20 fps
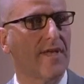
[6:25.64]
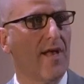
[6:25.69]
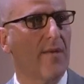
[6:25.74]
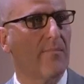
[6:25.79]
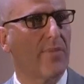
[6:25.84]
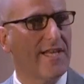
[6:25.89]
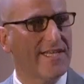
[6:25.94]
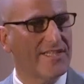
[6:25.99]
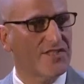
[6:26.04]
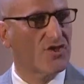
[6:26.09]

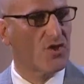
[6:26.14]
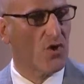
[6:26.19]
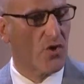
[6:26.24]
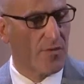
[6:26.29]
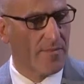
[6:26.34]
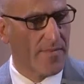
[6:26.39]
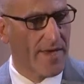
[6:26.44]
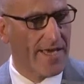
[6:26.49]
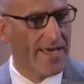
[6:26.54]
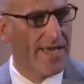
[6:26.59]
Please
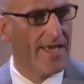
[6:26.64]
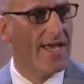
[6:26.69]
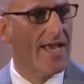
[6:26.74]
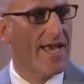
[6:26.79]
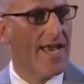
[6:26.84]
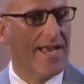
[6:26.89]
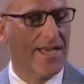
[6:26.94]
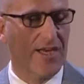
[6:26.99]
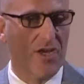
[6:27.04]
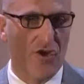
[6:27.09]
join me
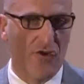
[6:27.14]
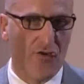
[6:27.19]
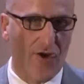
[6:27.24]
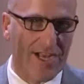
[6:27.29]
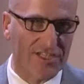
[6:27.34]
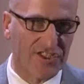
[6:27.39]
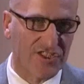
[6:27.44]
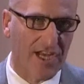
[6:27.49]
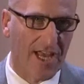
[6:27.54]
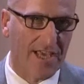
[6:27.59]
in
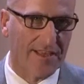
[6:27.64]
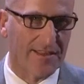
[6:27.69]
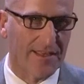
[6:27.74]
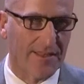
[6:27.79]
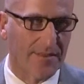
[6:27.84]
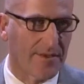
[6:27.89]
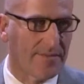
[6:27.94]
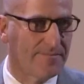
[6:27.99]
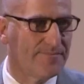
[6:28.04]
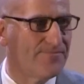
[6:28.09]

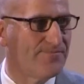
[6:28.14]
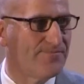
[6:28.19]
congratulating them.